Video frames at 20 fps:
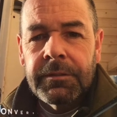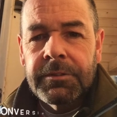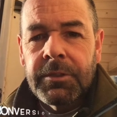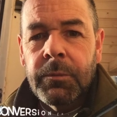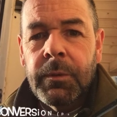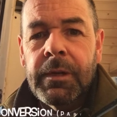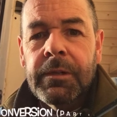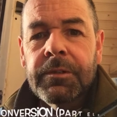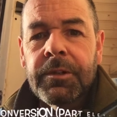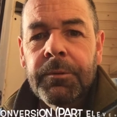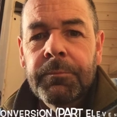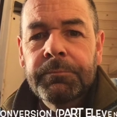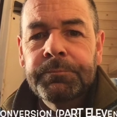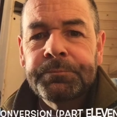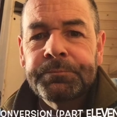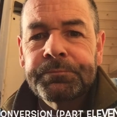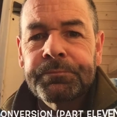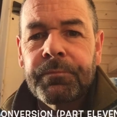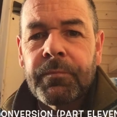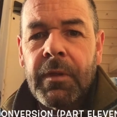So welcome,
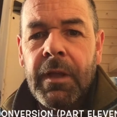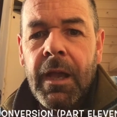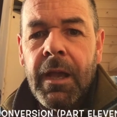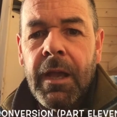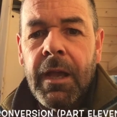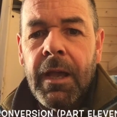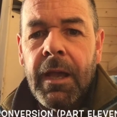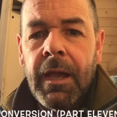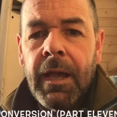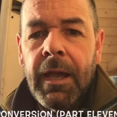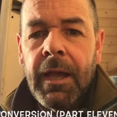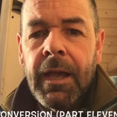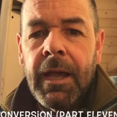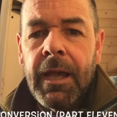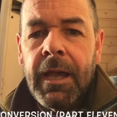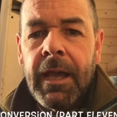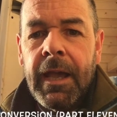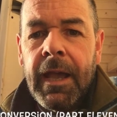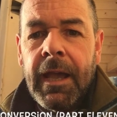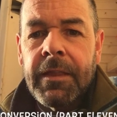
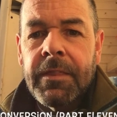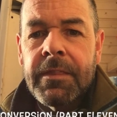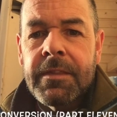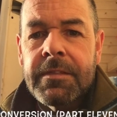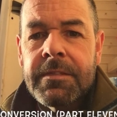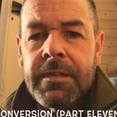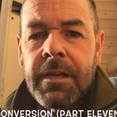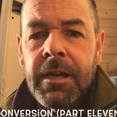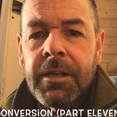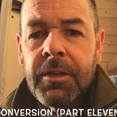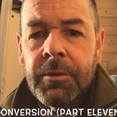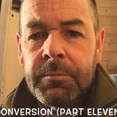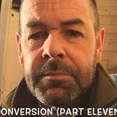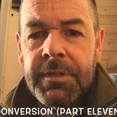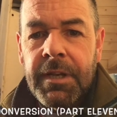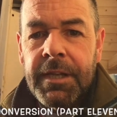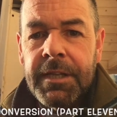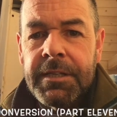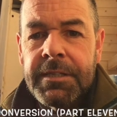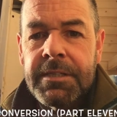and an
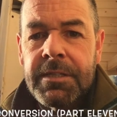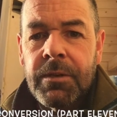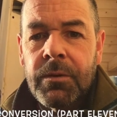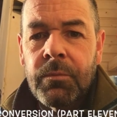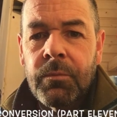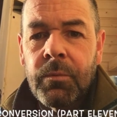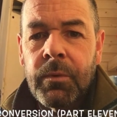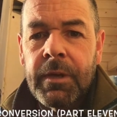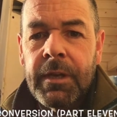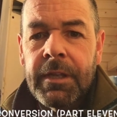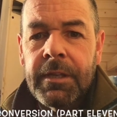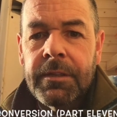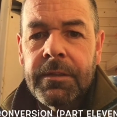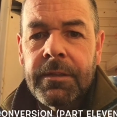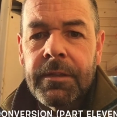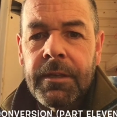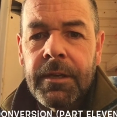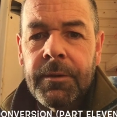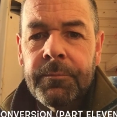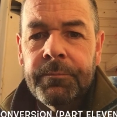update
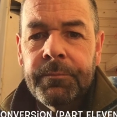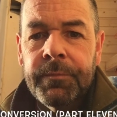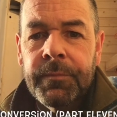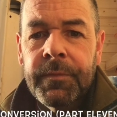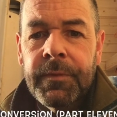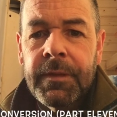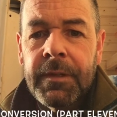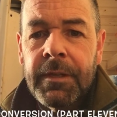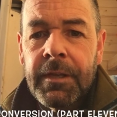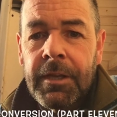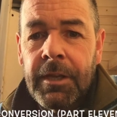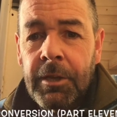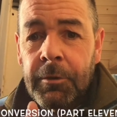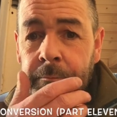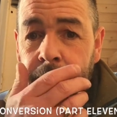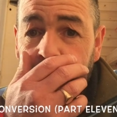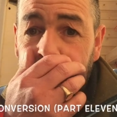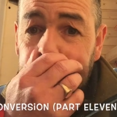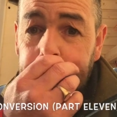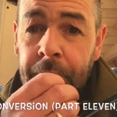with
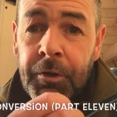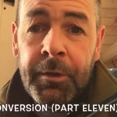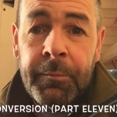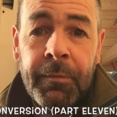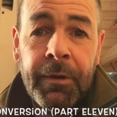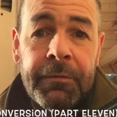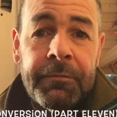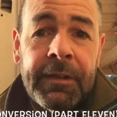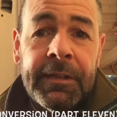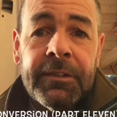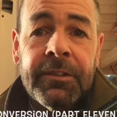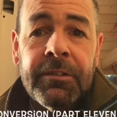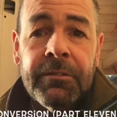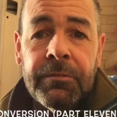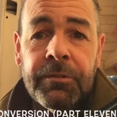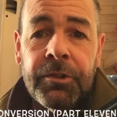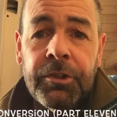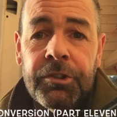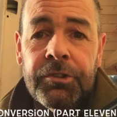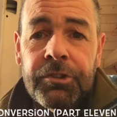Big Vern, my van
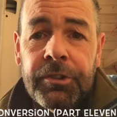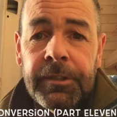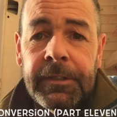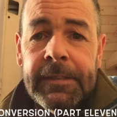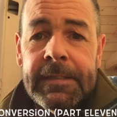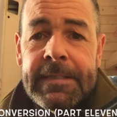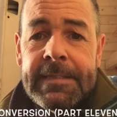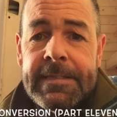conversion.